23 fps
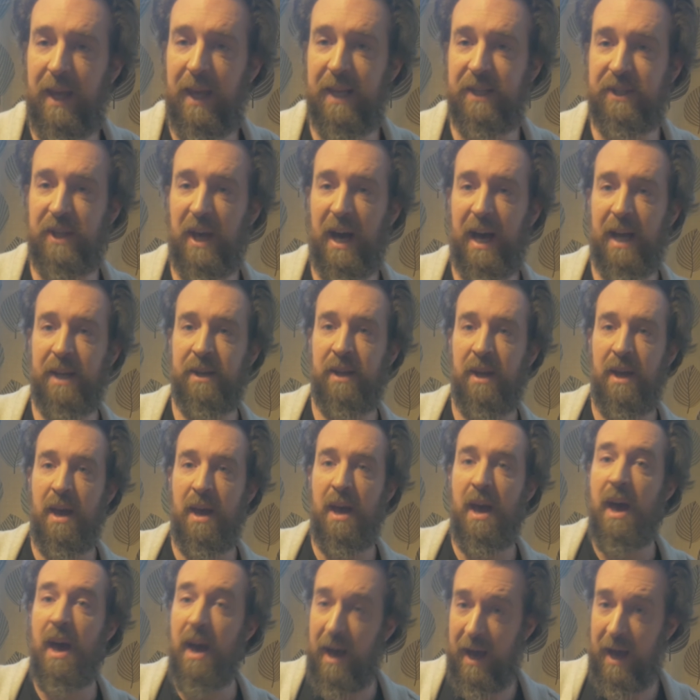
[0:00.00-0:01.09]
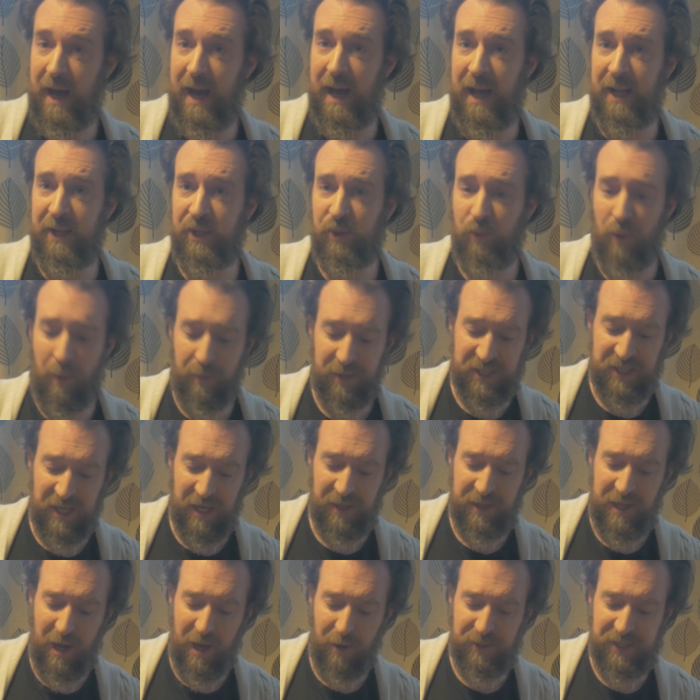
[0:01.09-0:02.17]
that. And when we turn
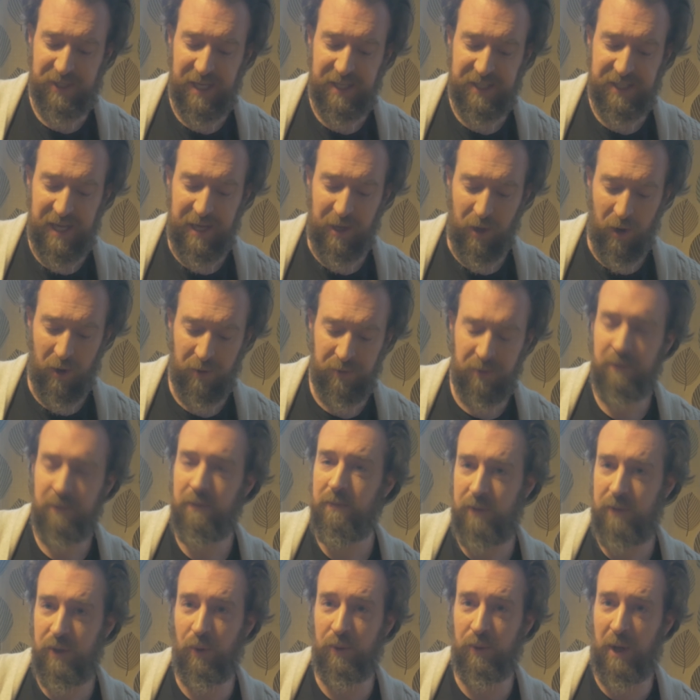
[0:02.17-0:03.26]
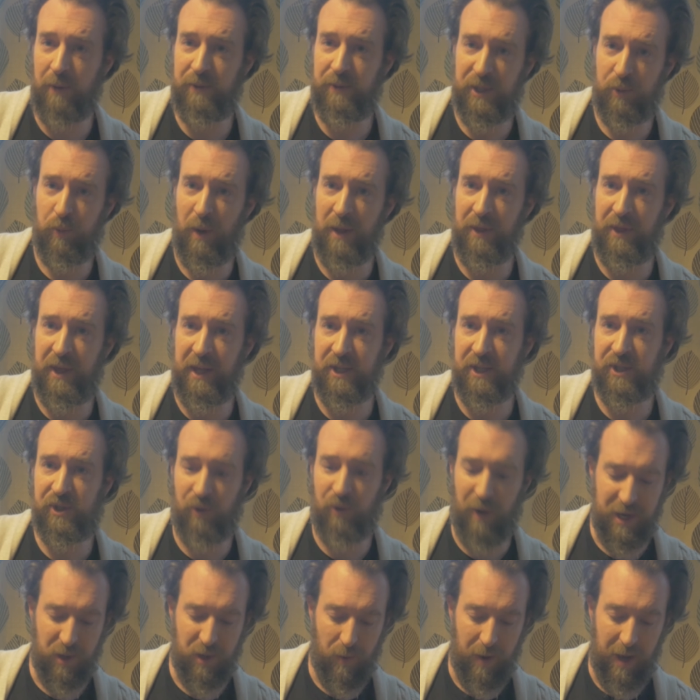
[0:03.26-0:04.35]
the OCD on, you'll notice one thing
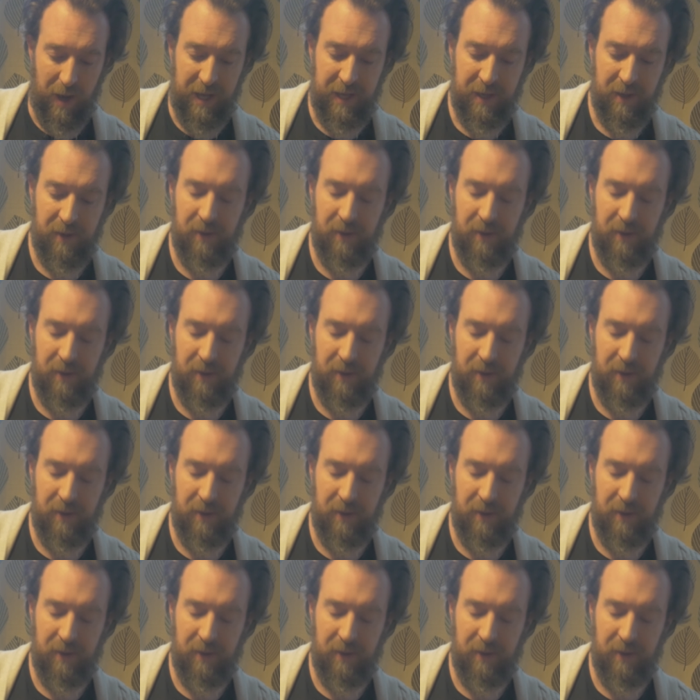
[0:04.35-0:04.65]
straight away.